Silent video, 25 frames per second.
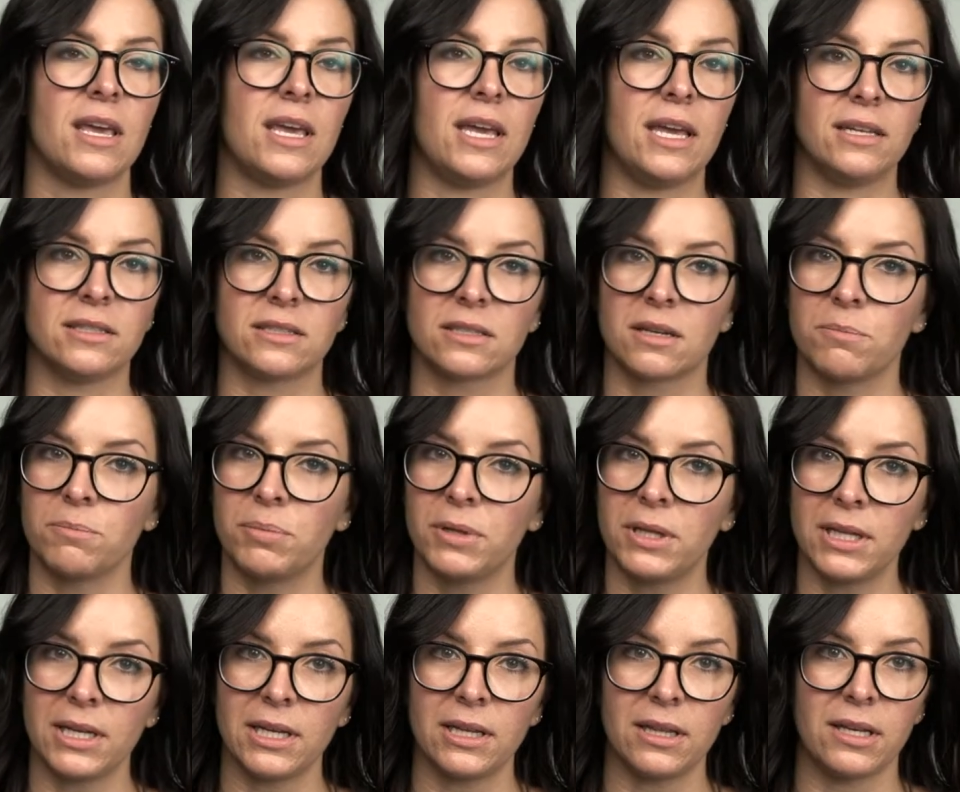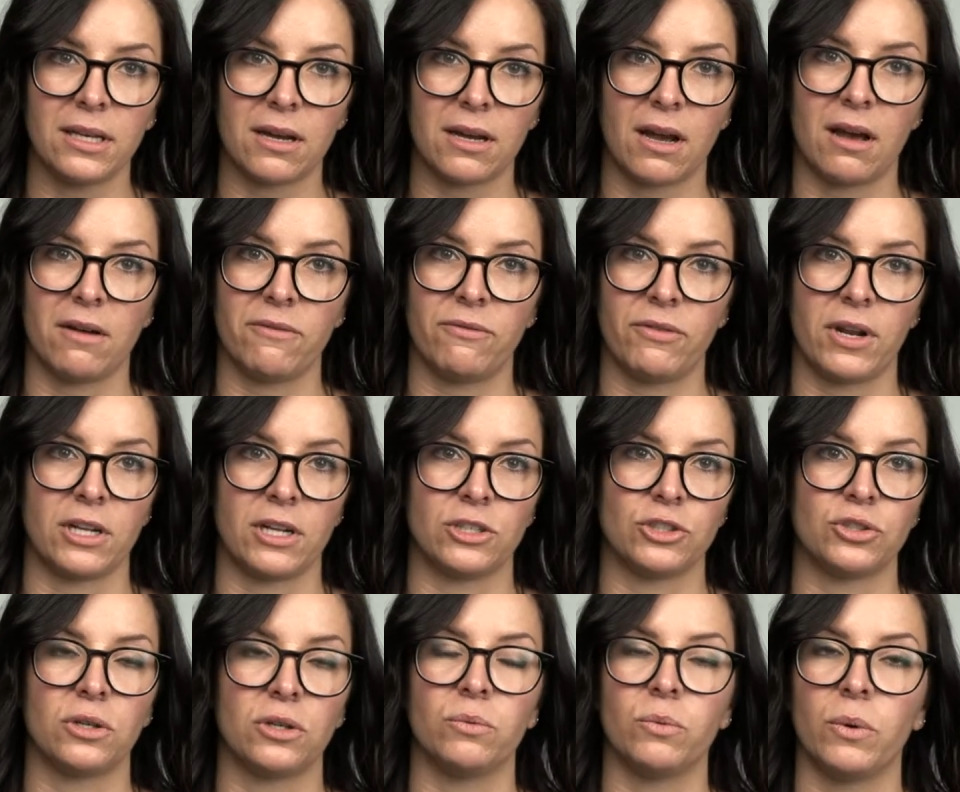It's completely
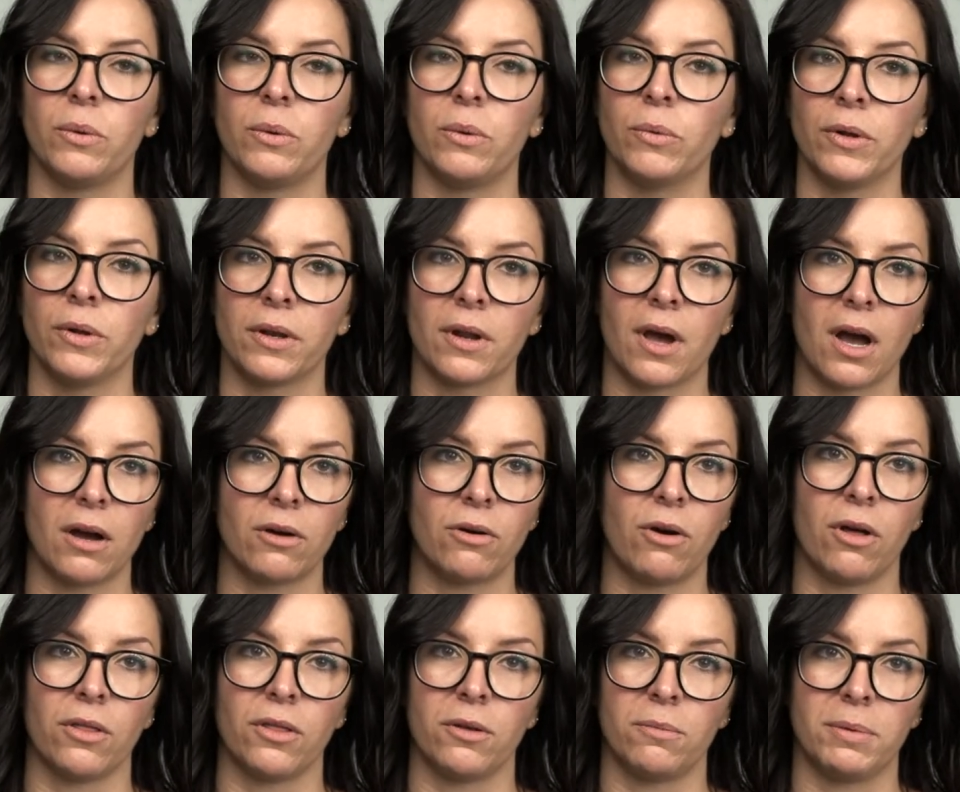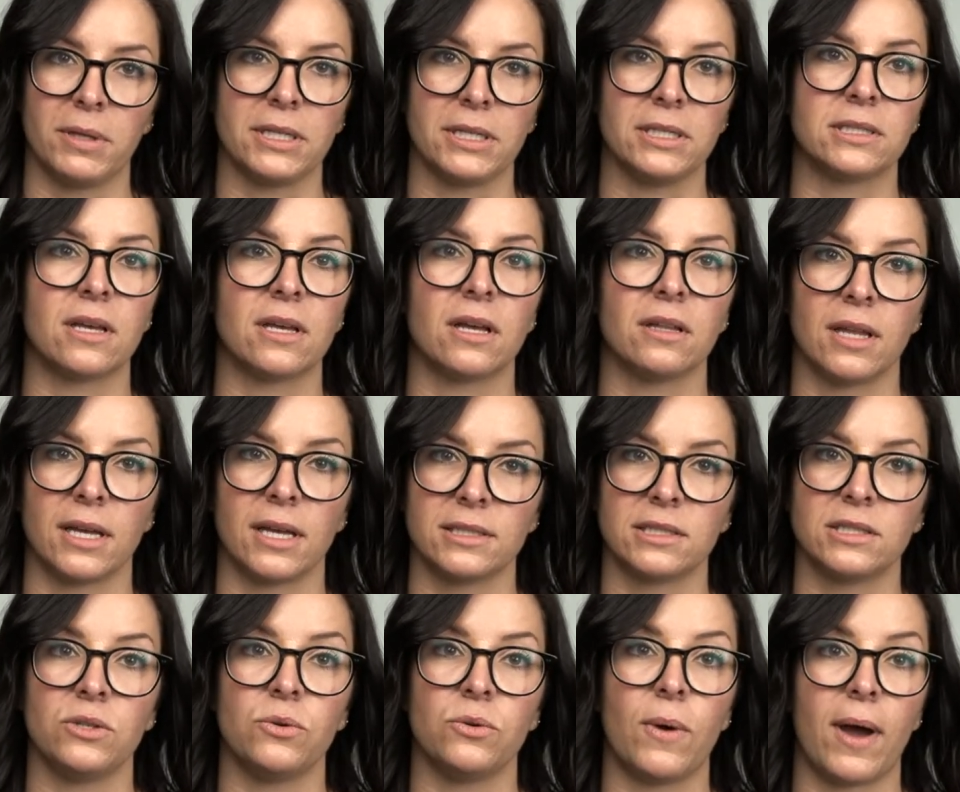confidential. We will not call the police
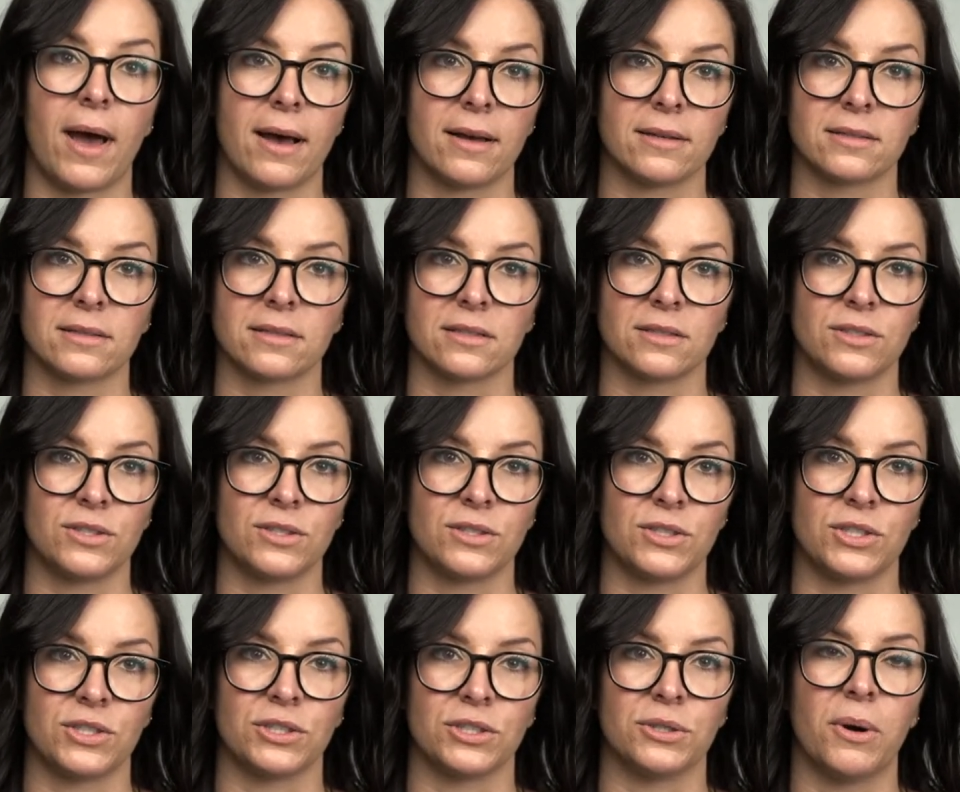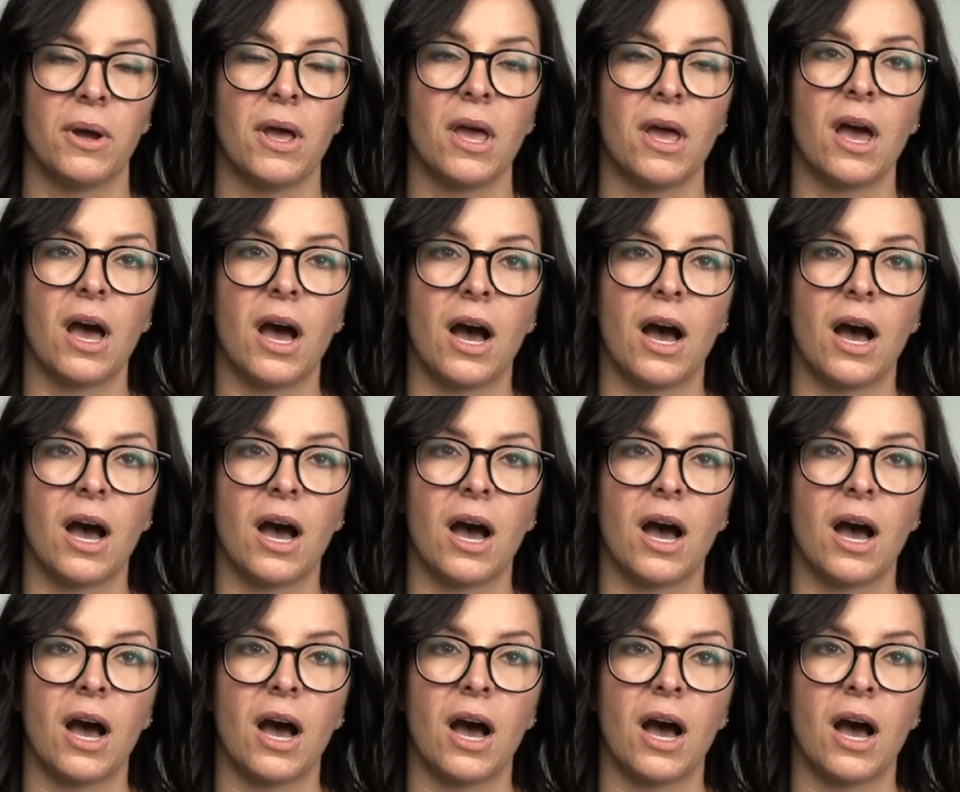unless you ask us to.